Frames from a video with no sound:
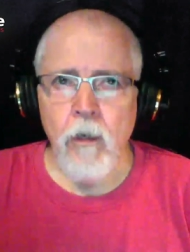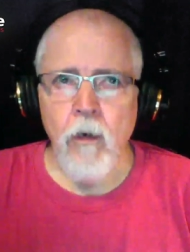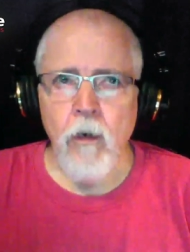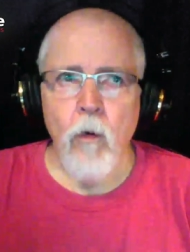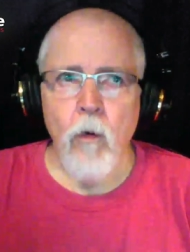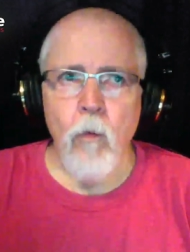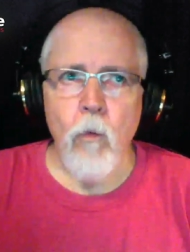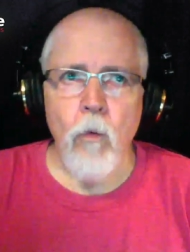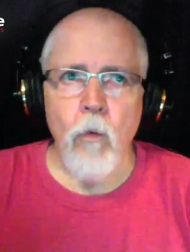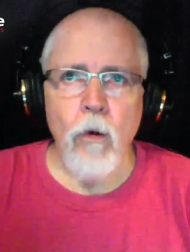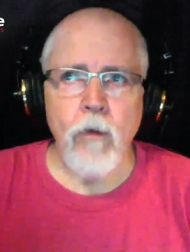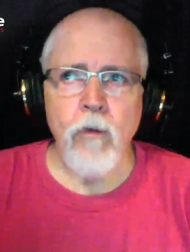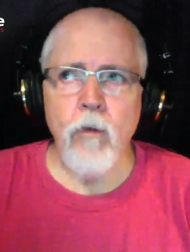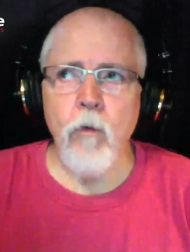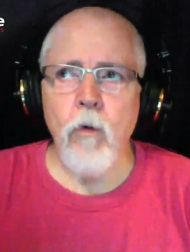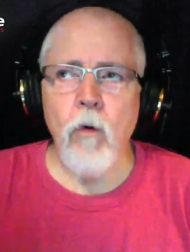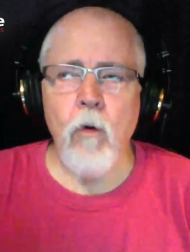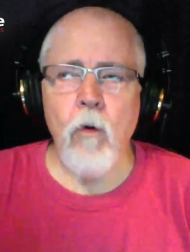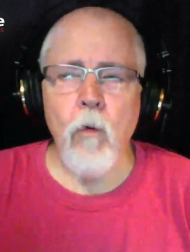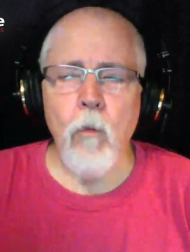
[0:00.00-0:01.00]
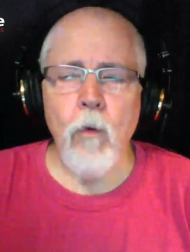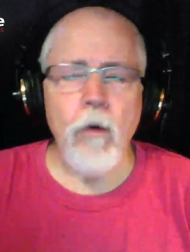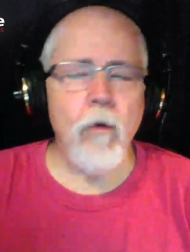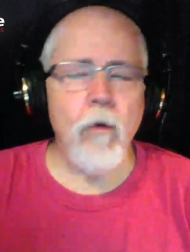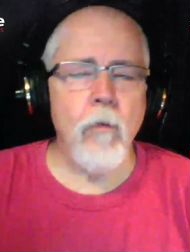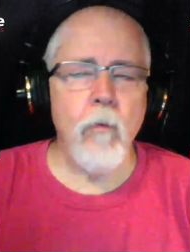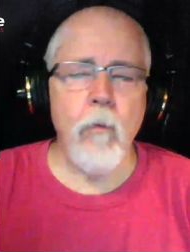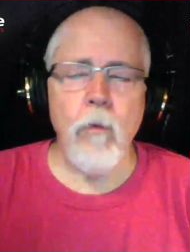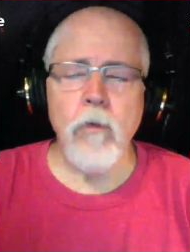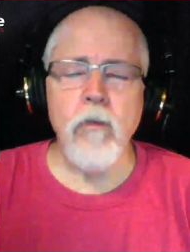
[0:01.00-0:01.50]
"What do what are
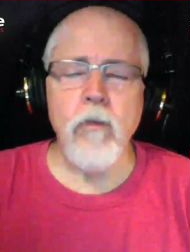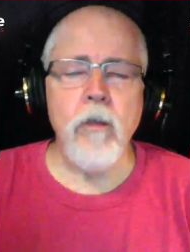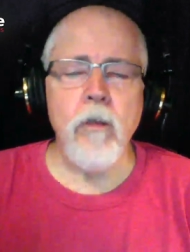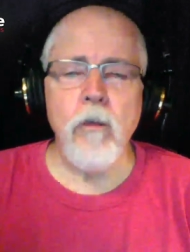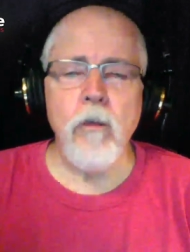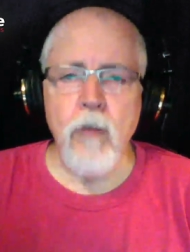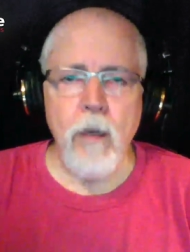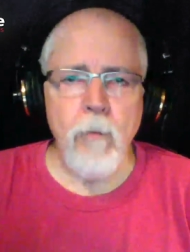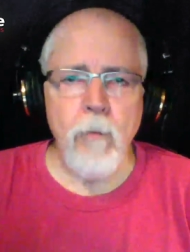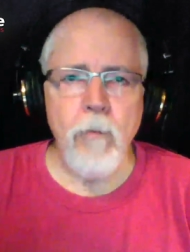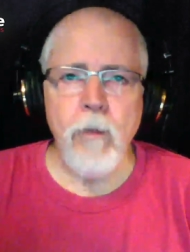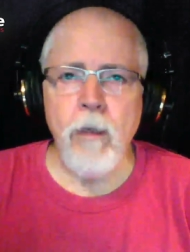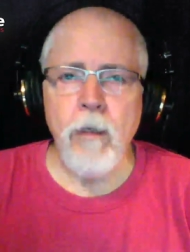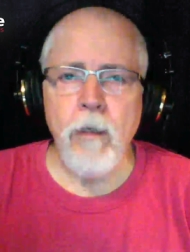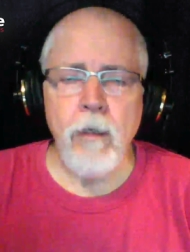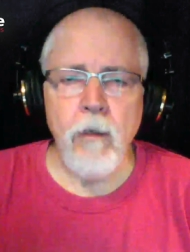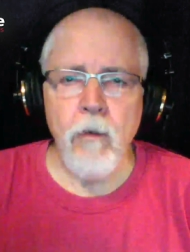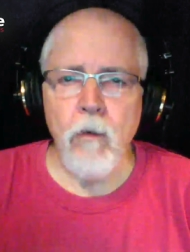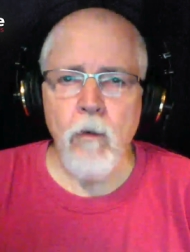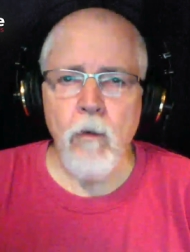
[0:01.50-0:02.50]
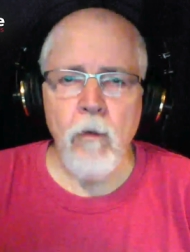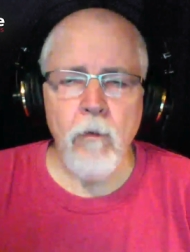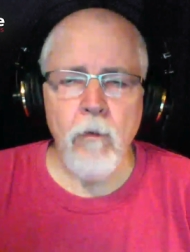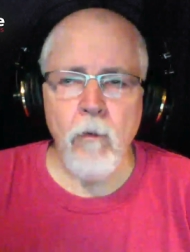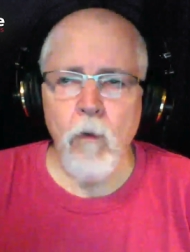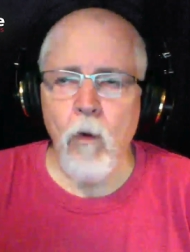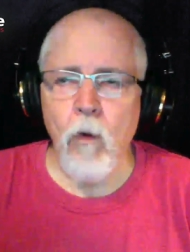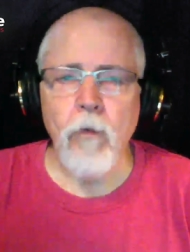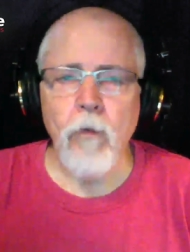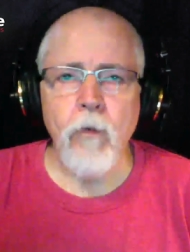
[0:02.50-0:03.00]
what's the same thing that
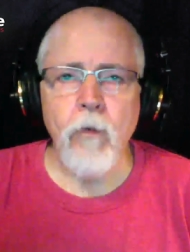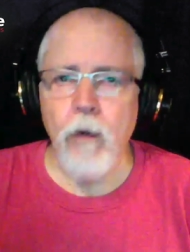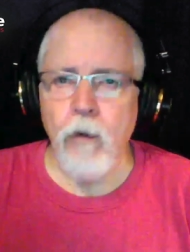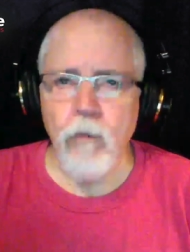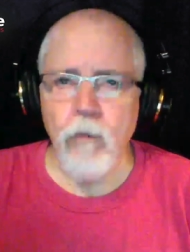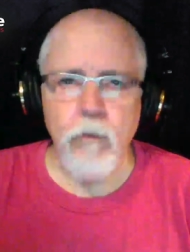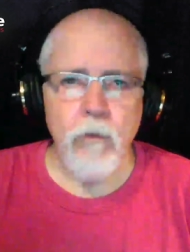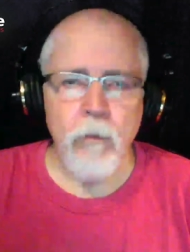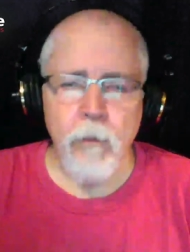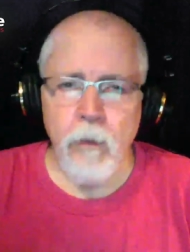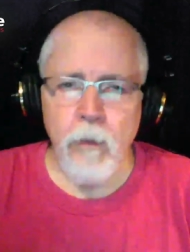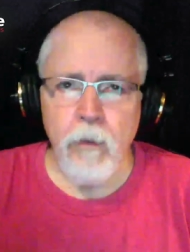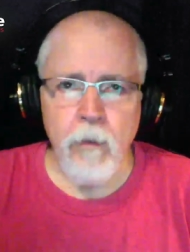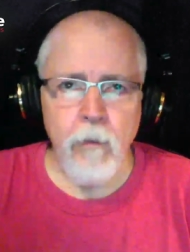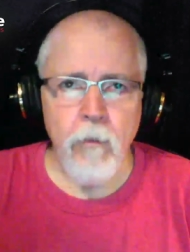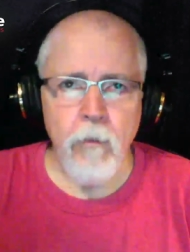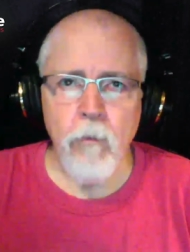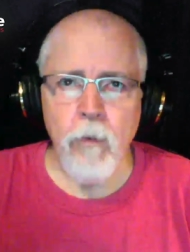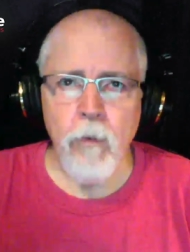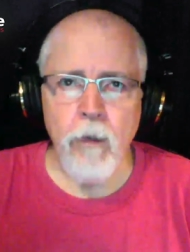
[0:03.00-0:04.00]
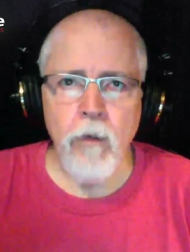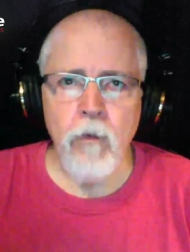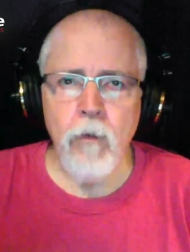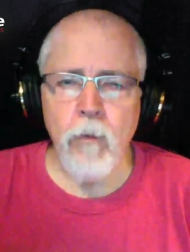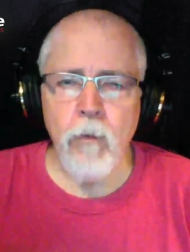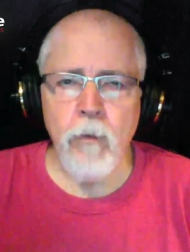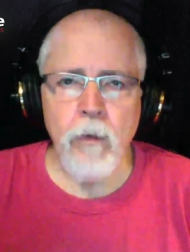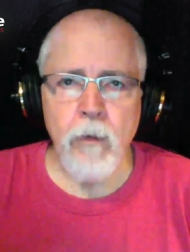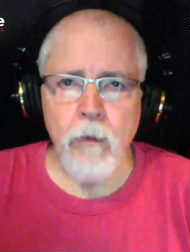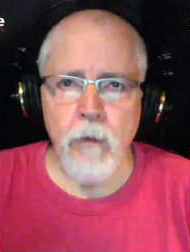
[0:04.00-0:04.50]
all you guys are doing? What are you
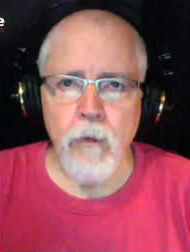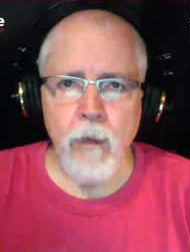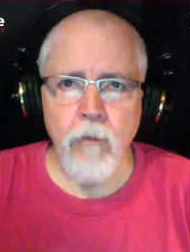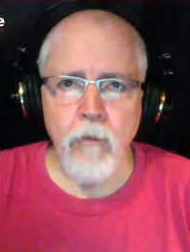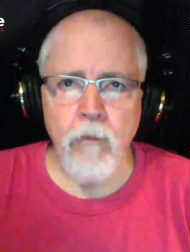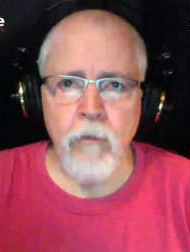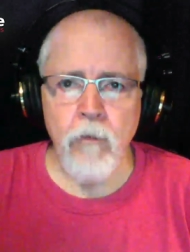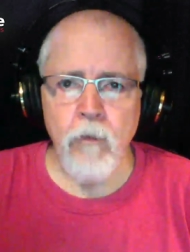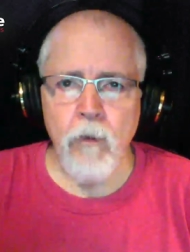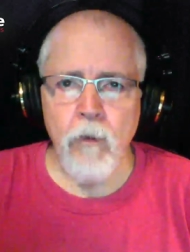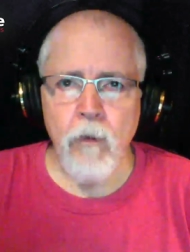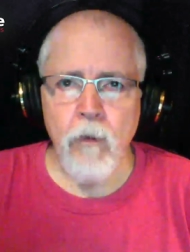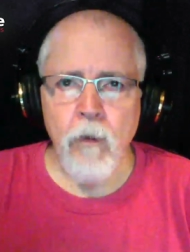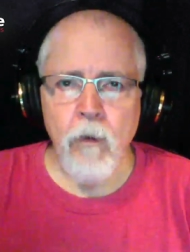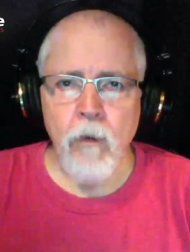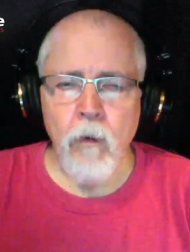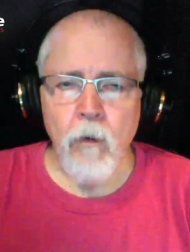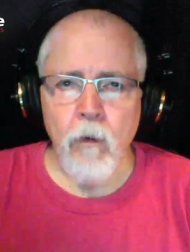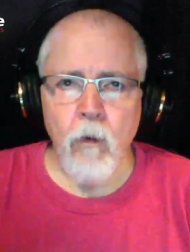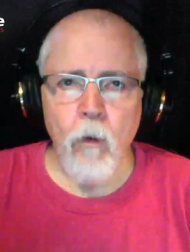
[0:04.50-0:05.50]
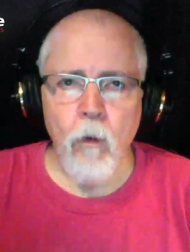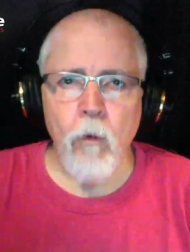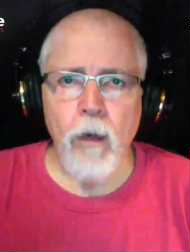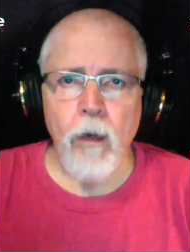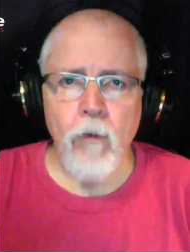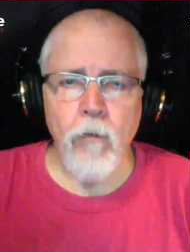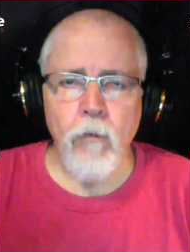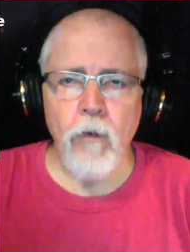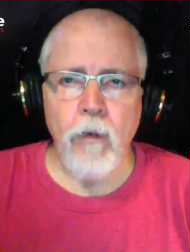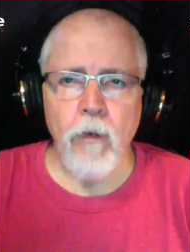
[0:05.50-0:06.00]
doing that's low
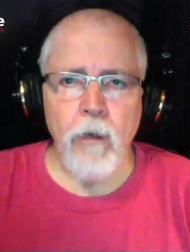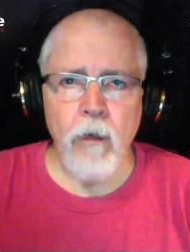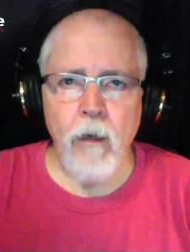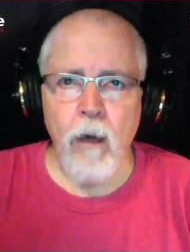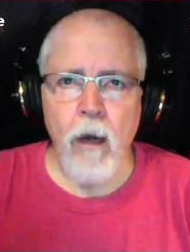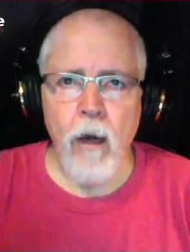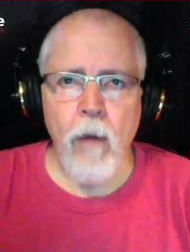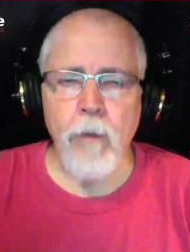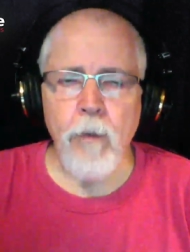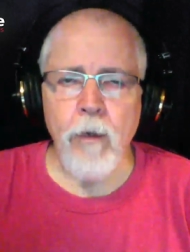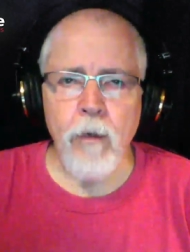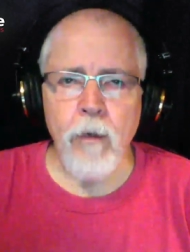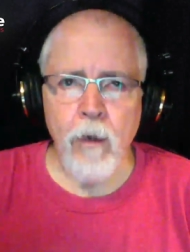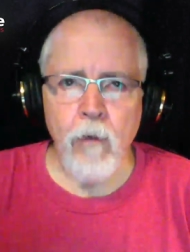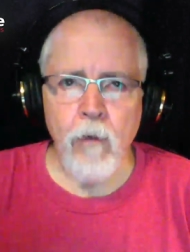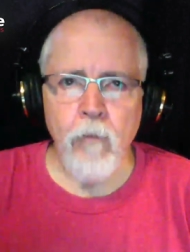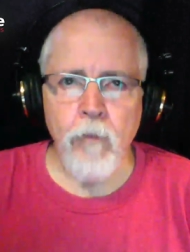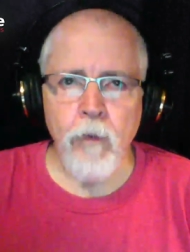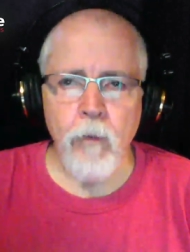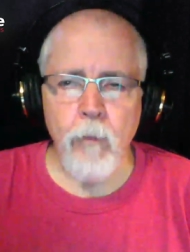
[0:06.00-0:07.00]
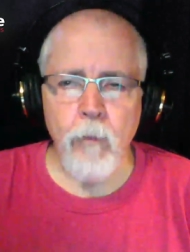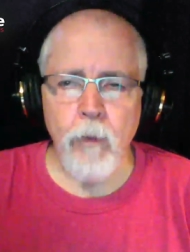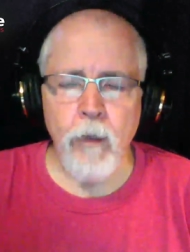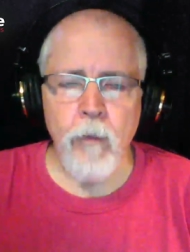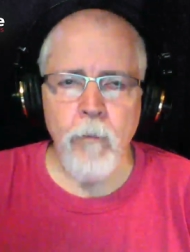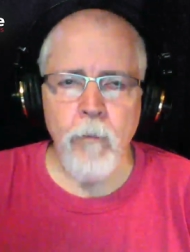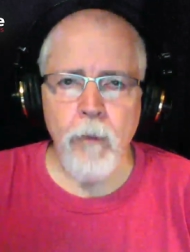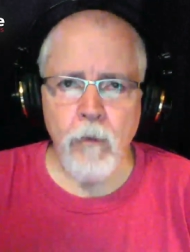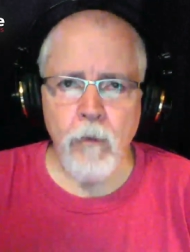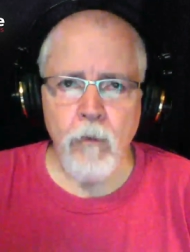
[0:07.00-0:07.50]
level and common enough that we
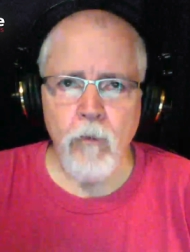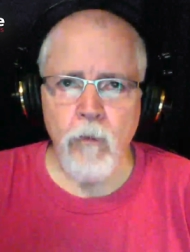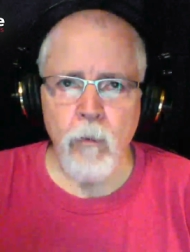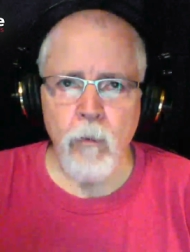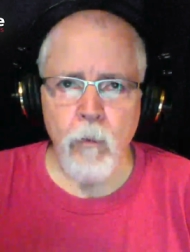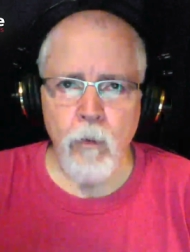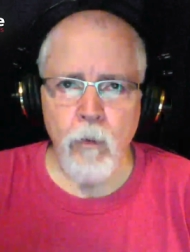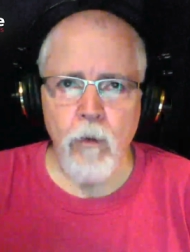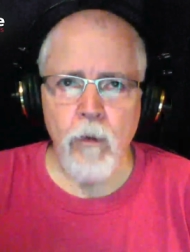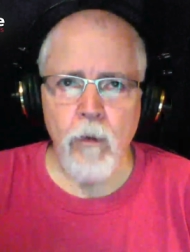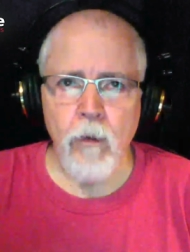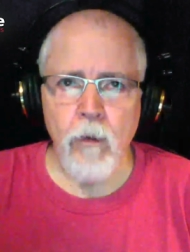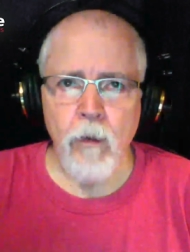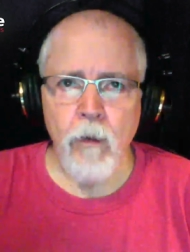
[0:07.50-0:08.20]
can make this thing work?"